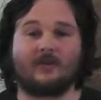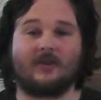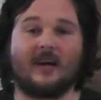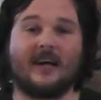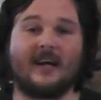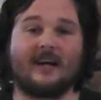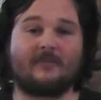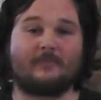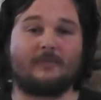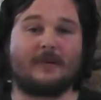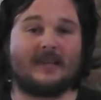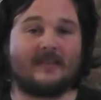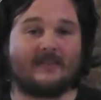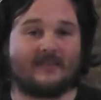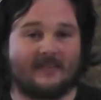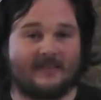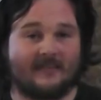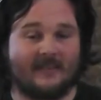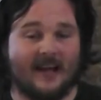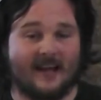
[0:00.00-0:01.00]
I have been
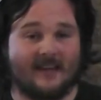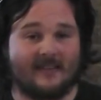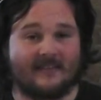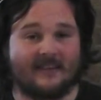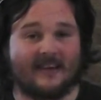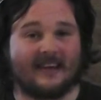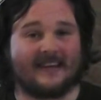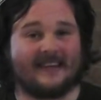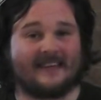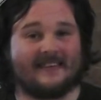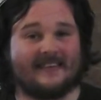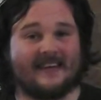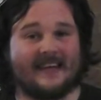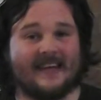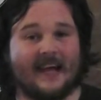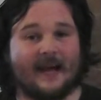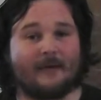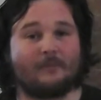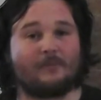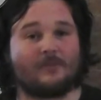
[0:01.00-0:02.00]
sent a
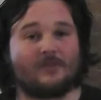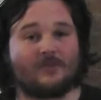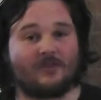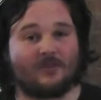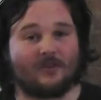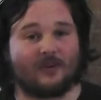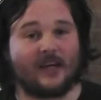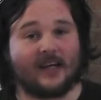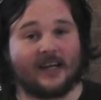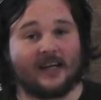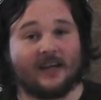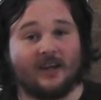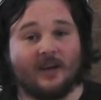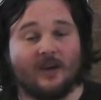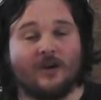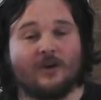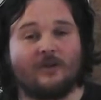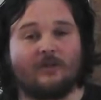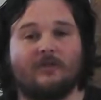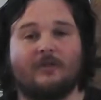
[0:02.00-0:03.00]
DM screen
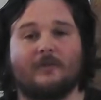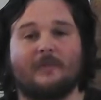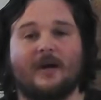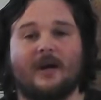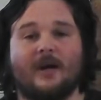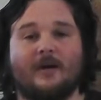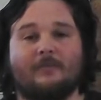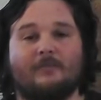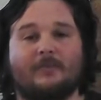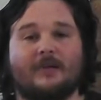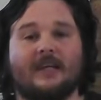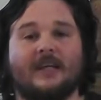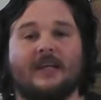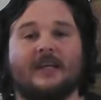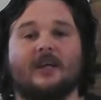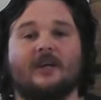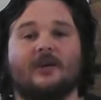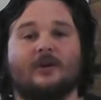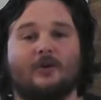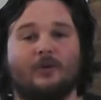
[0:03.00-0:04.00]
from a
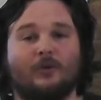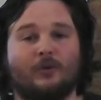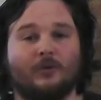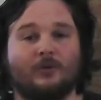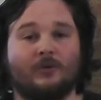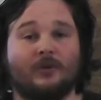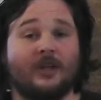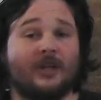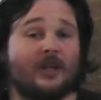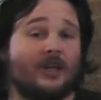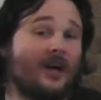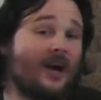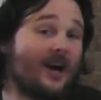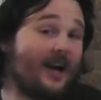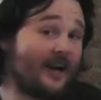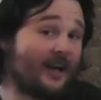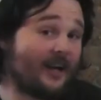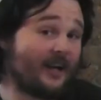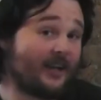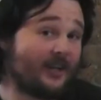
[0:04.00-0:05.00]
company called
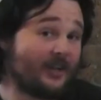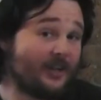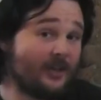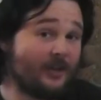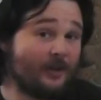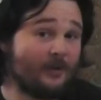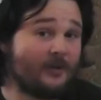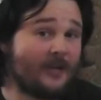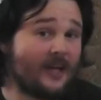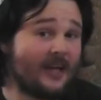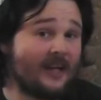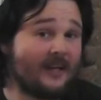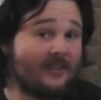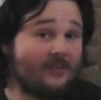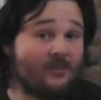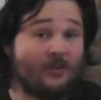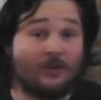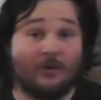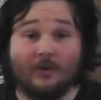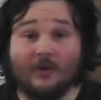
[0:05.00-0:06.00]

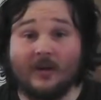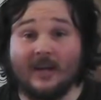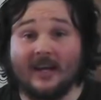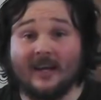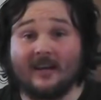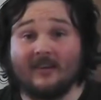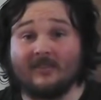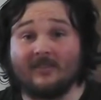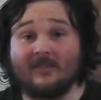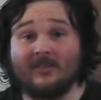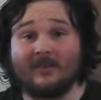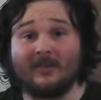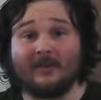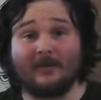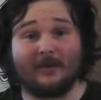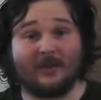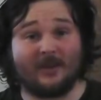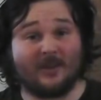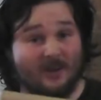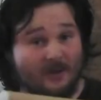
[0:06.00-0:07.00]
UGEARS. Who Gears?
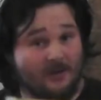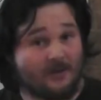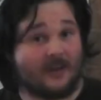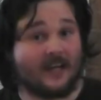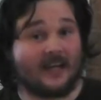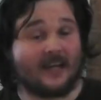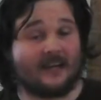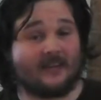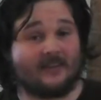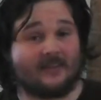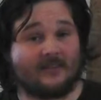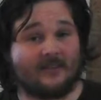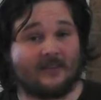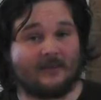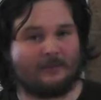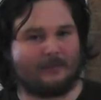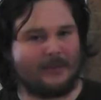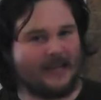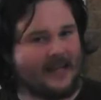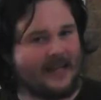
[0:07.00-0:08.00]

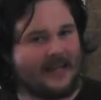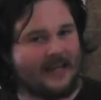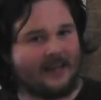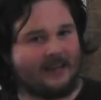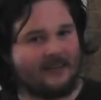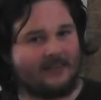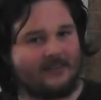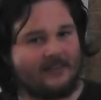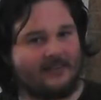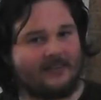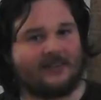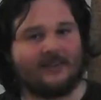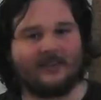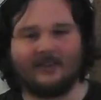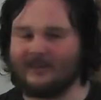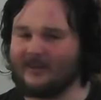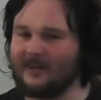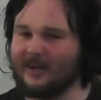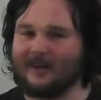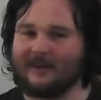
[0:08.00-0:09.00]
UGEARS? Me Gears?
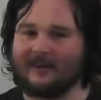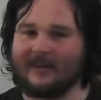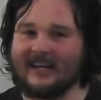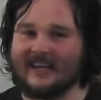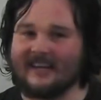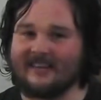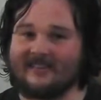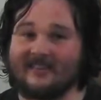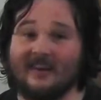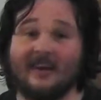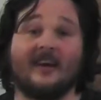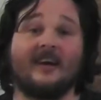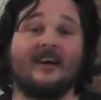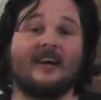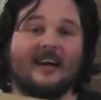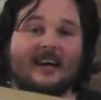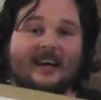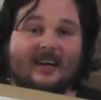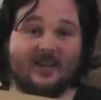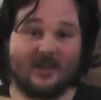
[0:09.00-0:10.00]
No Gears.
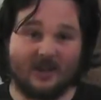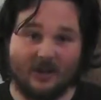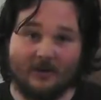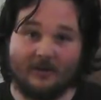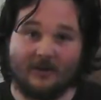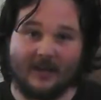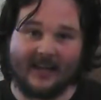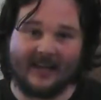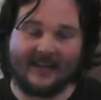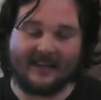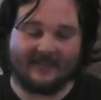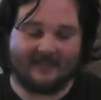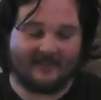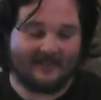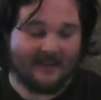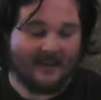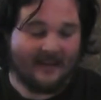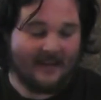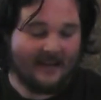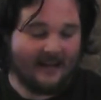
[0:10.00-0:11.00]

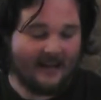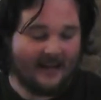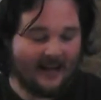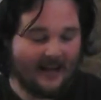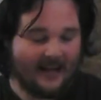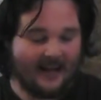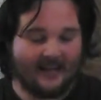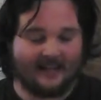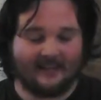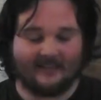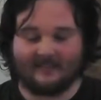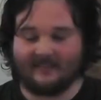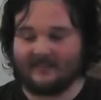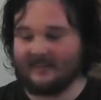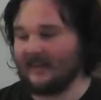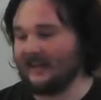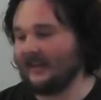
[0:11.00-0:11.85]
UGEARS. And